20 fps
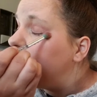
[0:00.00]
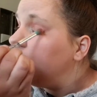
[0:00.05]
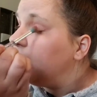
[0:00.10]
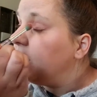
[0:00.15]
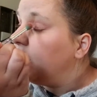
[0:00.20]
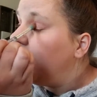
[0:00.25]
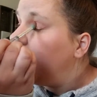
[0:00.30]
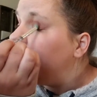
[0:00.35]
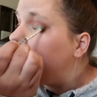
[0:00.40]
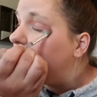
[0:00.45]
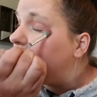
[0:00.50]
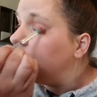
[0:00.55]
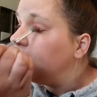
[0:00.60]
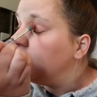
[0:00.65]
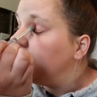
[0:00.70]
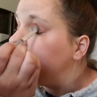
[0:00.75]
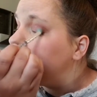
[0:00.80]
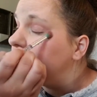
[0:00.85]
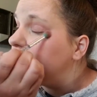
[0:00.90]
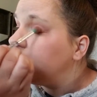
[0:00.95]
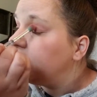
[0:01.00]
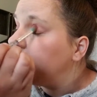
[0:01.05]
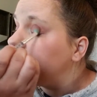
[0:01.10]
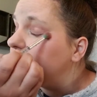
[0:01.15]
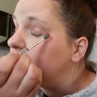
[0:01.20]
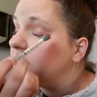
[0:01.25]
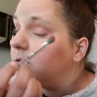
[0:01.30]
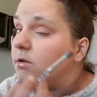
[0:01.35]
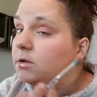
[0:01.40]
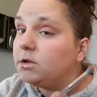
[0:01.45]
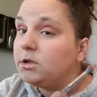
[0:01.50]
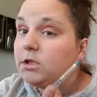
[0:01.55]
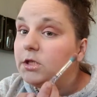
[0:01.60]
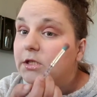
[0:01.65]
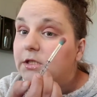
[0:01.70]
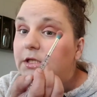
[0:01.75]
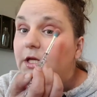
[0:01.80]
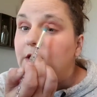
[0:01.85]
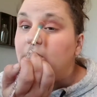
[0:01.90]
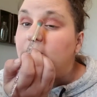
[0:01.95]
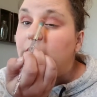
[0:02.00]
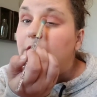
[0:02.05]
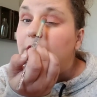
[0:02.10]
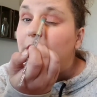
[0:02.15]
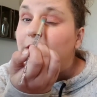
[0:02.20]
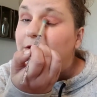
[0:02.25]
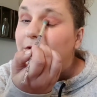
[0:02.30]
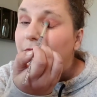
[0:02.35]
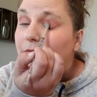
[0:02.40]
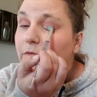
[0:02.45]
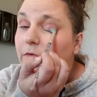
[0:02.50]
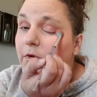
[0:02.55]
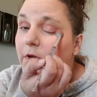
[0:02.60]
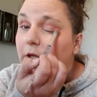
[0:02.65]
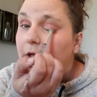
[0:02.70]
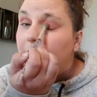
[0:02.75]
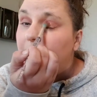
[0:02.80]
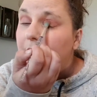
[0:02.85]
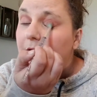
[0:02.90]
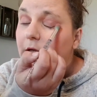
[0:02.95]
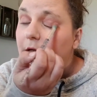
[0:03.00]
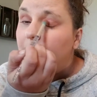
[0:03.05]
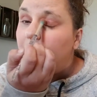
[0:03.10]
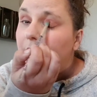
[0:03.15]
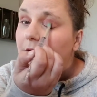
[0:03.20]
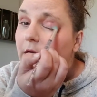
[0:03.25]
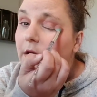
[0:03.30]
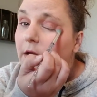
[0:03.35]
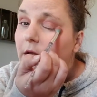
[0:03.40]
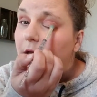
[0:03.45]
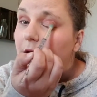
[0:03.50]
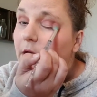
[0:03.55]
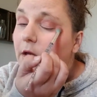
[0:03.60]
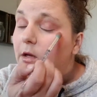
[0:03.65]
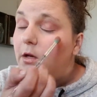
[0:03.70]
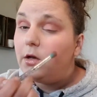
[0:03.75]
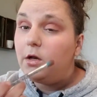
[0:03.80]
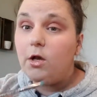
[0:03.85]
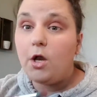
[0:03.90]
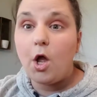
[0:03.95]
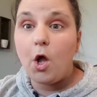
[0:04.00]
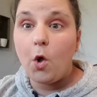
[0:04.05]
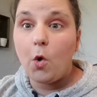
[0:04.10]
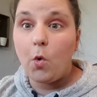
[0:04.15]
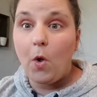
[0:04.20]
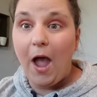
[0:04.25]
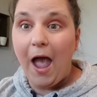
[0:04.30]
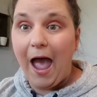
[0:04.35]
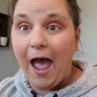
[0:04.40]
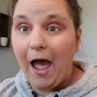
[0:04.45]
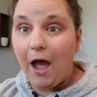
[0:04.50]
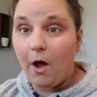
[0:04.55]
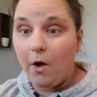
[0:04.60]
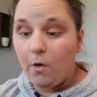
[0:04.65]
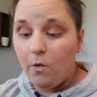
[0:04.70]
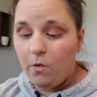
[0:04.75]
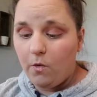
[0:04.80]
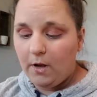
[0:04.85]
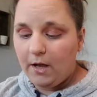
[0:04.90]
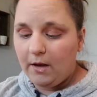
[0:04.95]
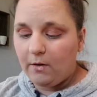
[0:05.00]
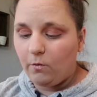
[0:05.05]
because she says she doesn't really know how